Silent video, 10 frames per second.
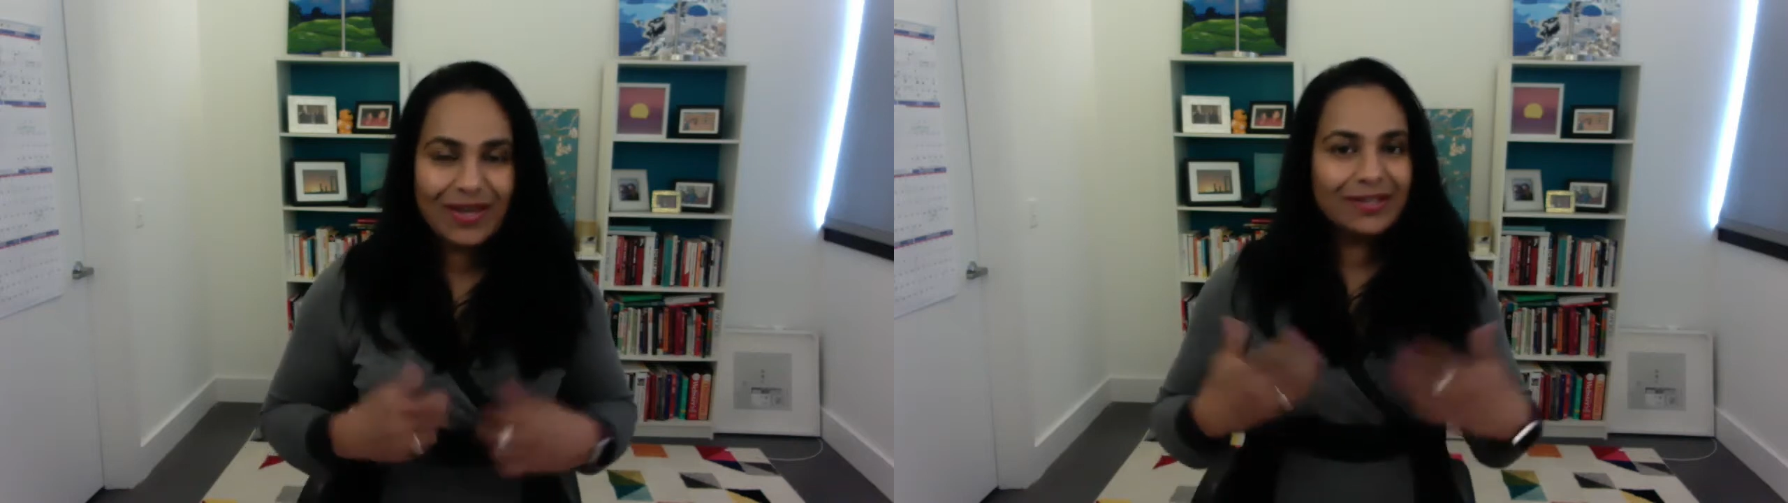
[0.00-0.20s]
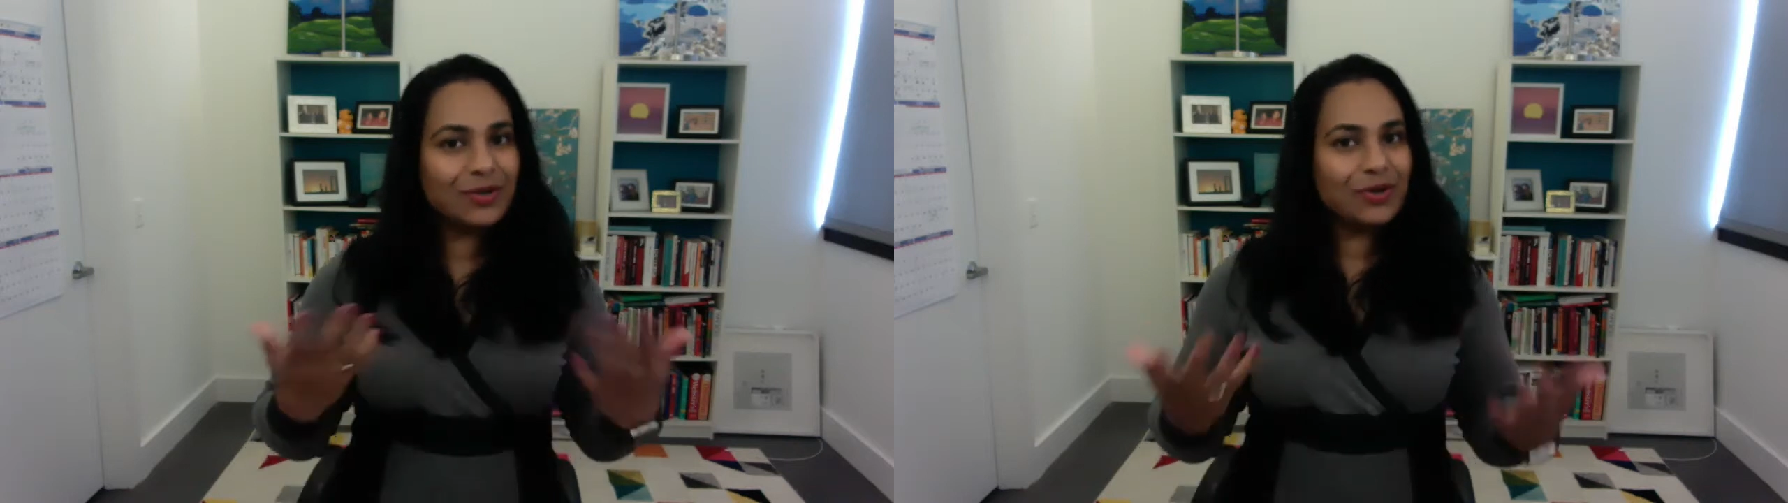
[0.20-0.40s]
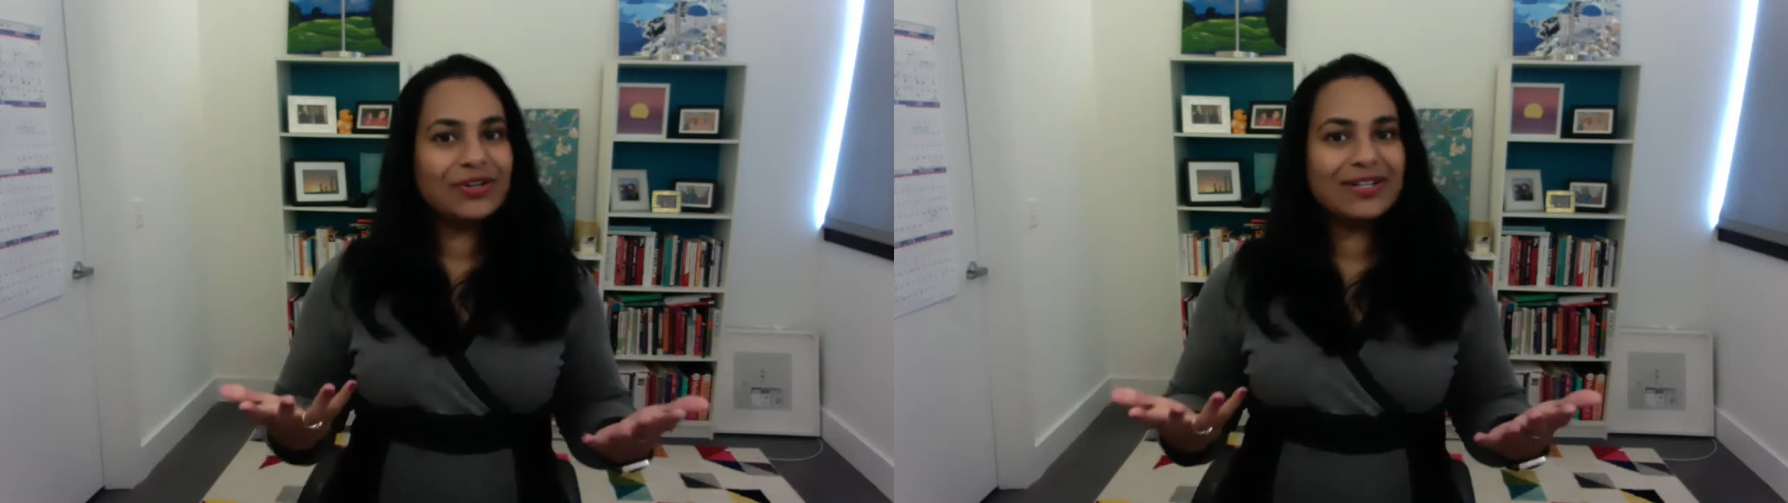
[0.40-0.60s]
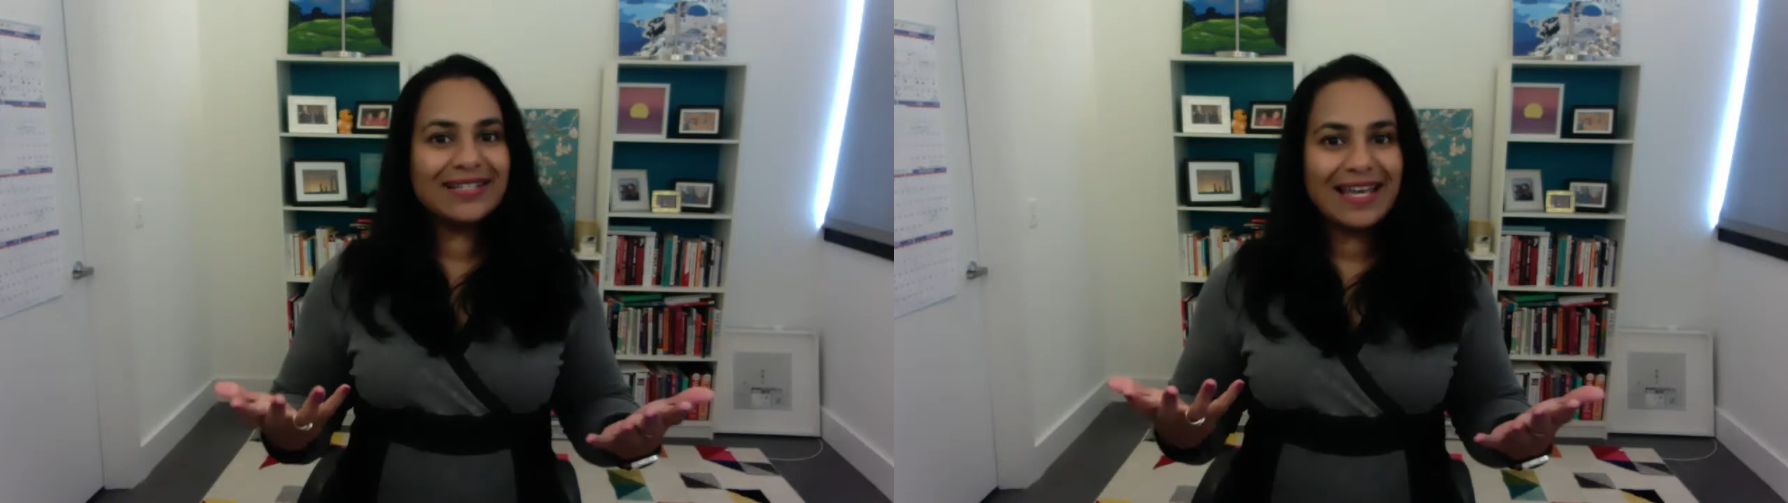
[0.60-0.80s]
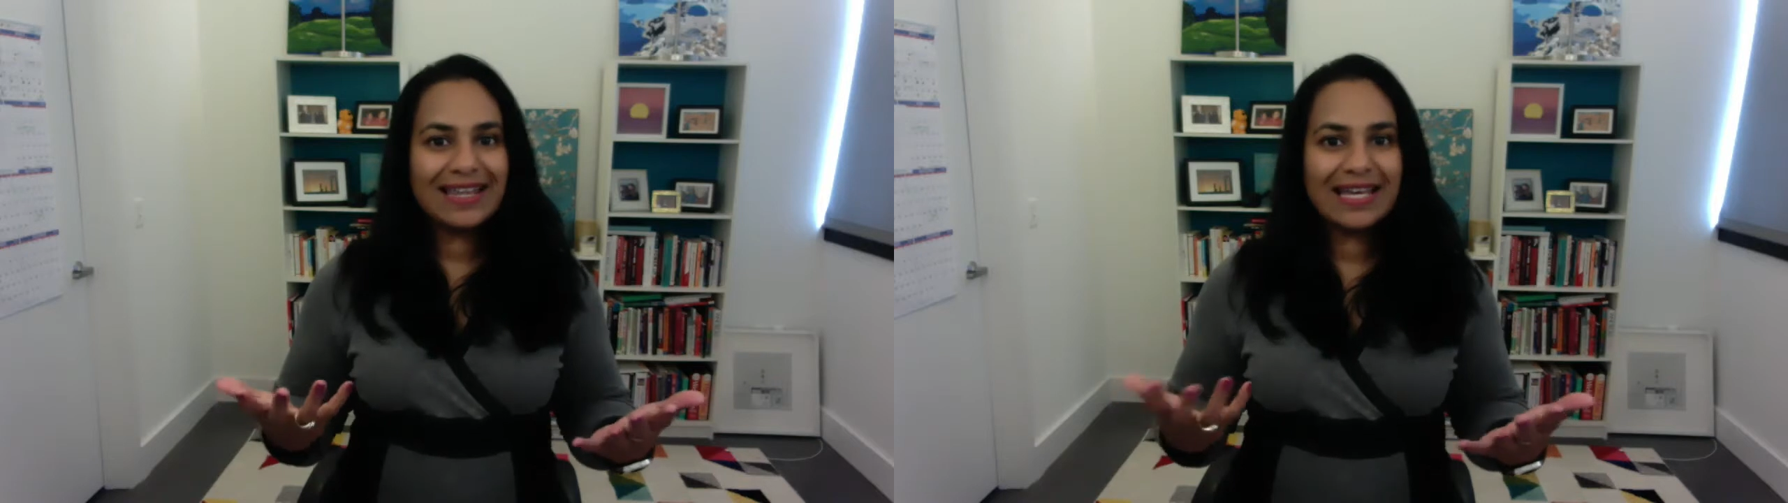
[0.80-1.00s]
So you're going to
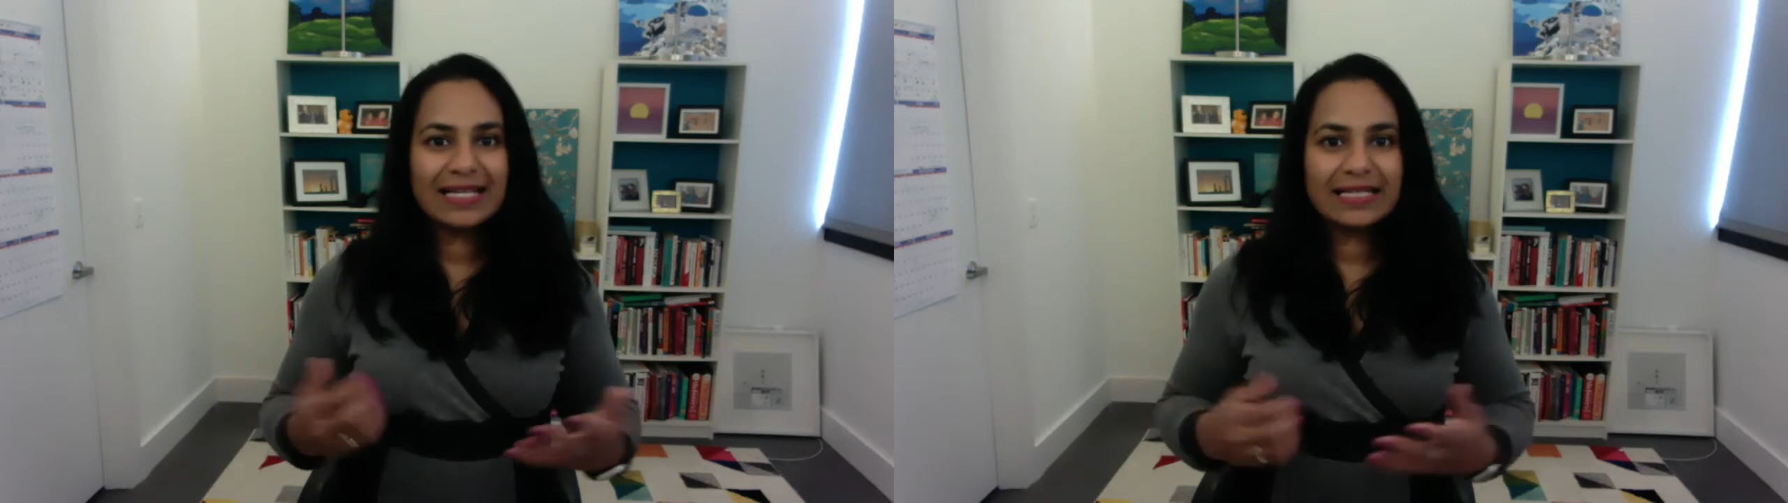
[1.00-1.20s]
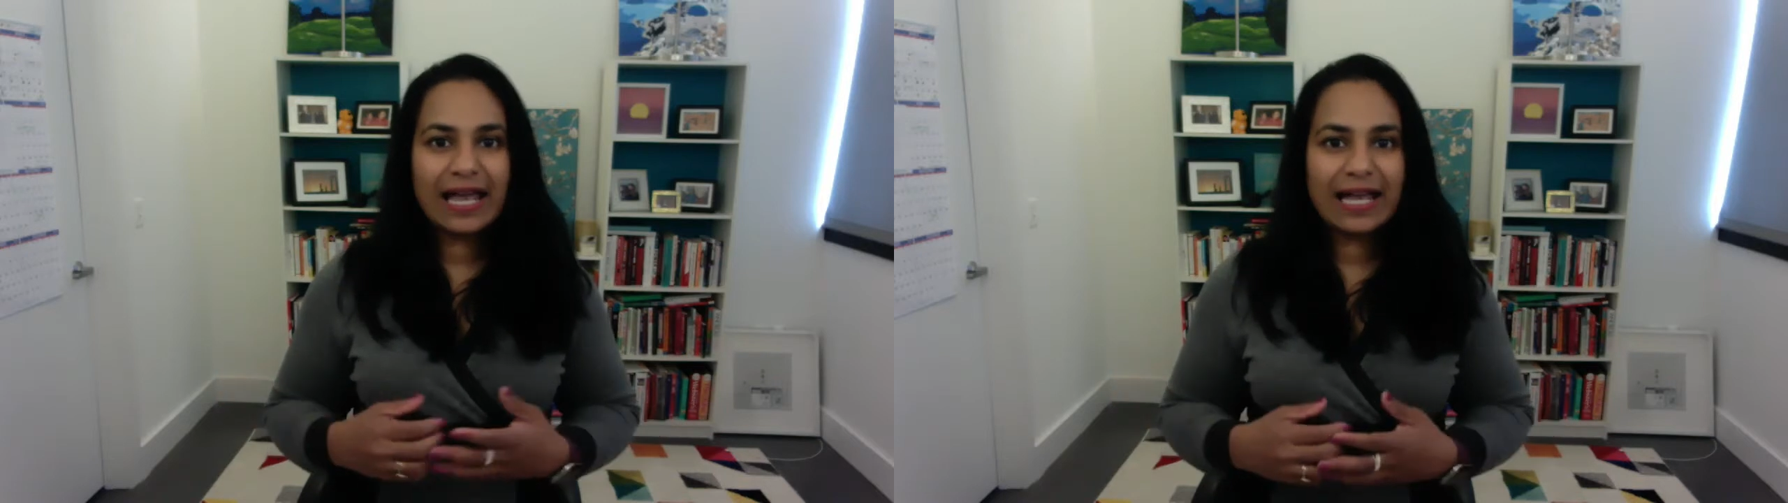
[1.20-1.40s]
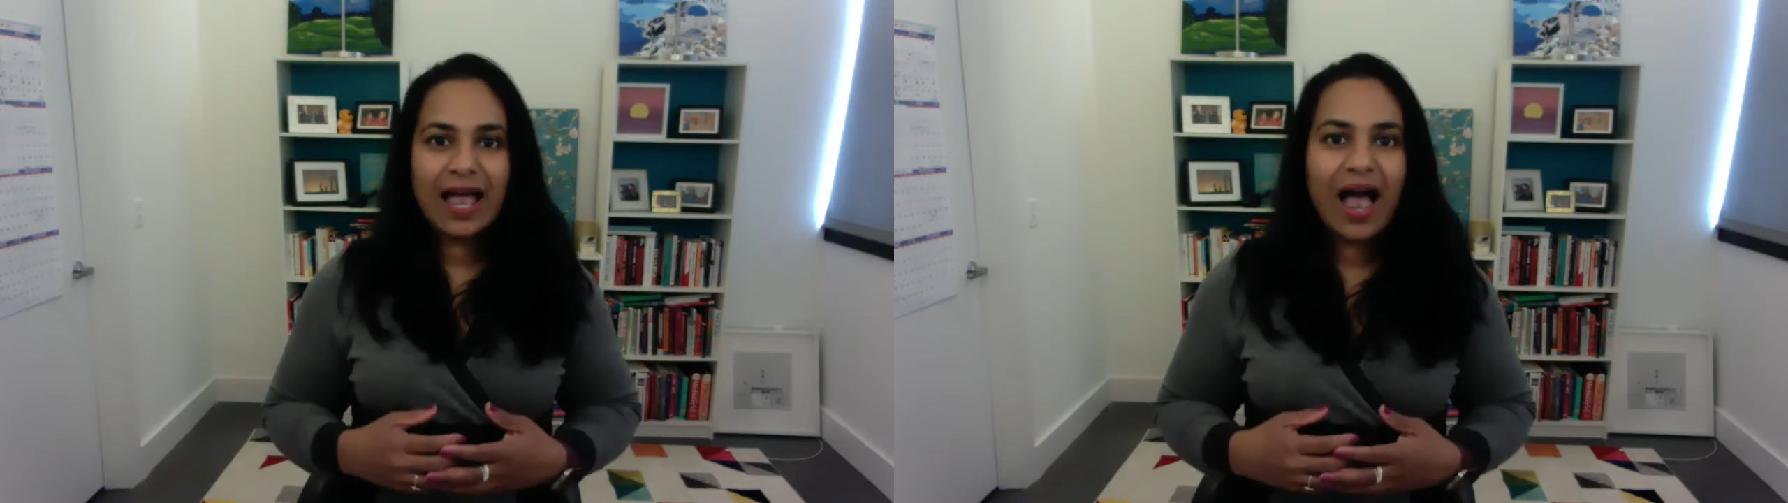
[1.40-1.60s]
say things like,